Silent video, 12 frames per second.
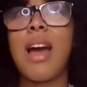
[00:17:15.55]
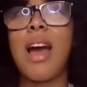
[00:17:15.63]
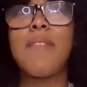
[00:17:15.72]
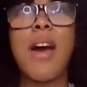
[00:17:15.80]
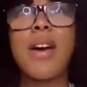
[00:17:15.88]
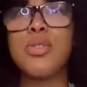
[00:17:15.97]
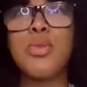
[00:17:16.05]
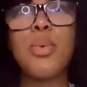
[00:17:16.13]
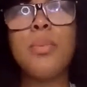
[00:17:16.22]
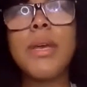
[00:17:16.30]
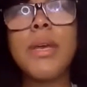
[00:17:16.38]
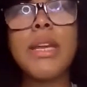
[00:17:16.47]
I've had
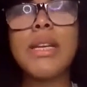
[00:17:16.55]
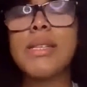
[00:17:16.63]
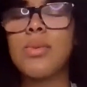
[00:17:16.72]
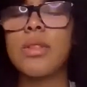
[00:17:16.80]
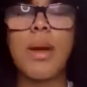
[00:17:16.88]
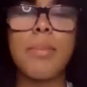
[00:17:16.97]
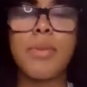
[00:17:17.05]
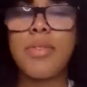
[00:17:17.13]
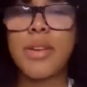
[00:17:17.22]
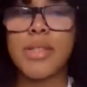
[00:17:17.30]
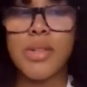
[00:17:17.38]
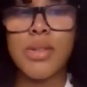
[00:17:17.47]
Zoom meetings with my
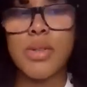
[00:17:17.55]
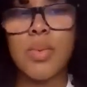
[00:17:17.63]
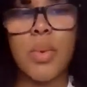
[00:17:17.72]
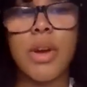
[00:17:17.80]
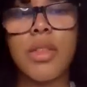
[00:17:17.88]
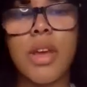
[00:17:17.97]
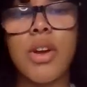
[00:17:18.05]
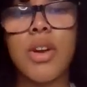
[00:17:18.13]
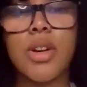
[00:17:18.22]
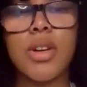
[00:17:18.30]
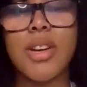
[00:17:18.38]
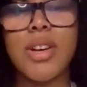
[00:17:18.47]
professors where
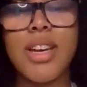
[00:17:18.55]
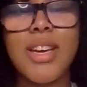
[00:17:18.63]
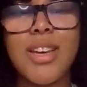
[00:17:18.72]
they're,